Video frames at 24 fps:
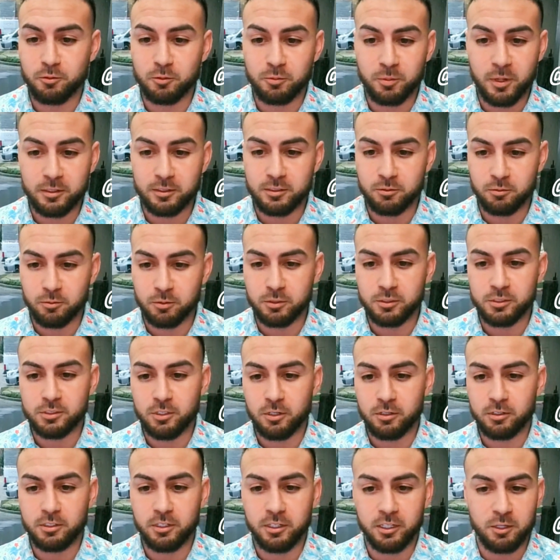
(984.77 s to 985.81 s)
We're about to really
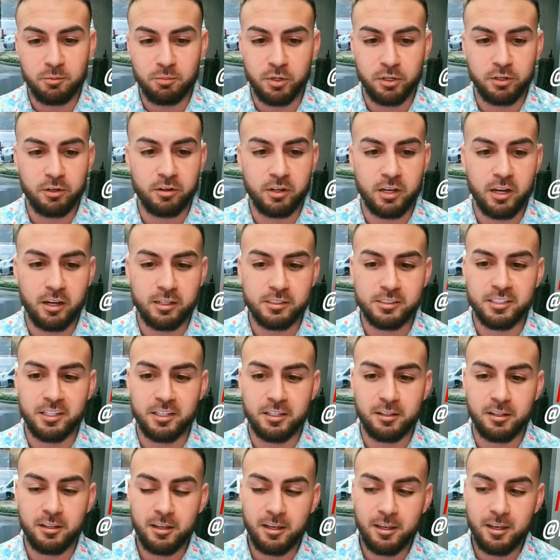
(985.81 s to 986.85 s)
start kicking butt on
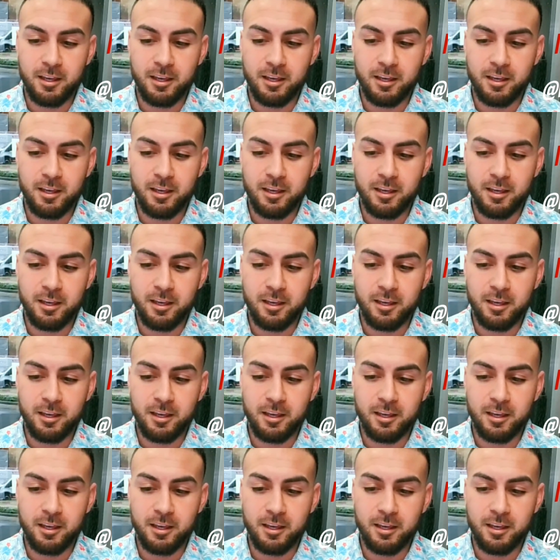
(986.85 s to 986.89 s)
content.